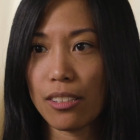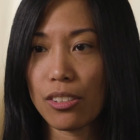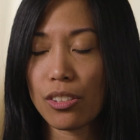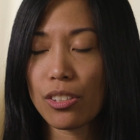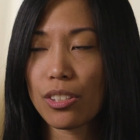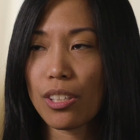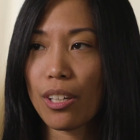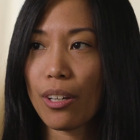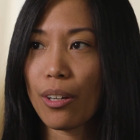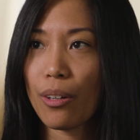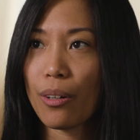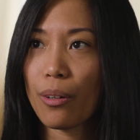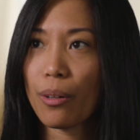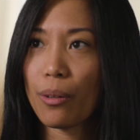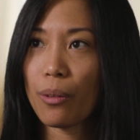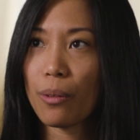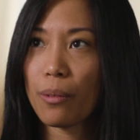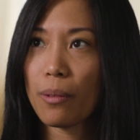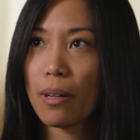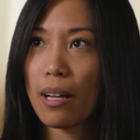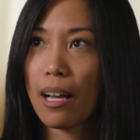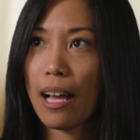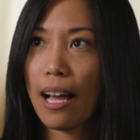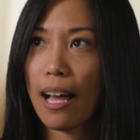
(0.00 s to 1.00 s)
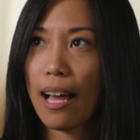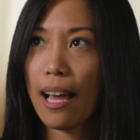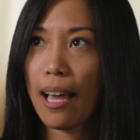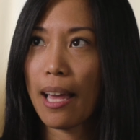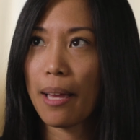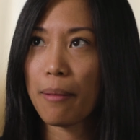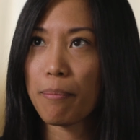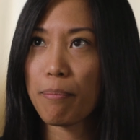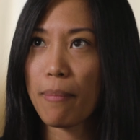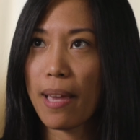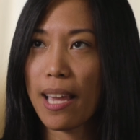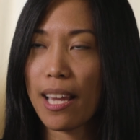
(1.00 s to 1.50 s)
and so
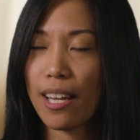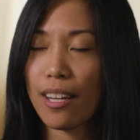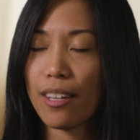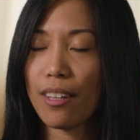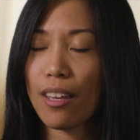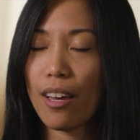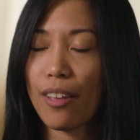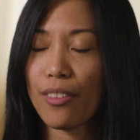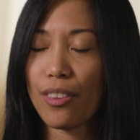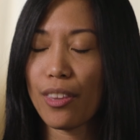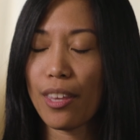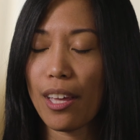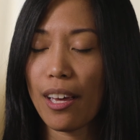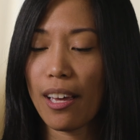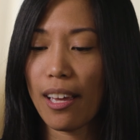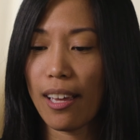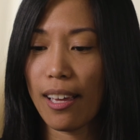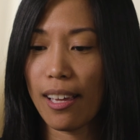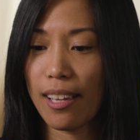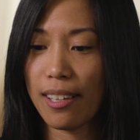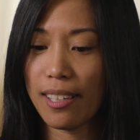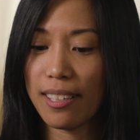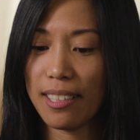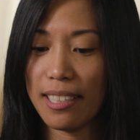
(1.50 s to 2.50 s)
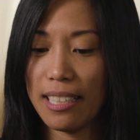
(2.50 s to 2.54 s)
I made the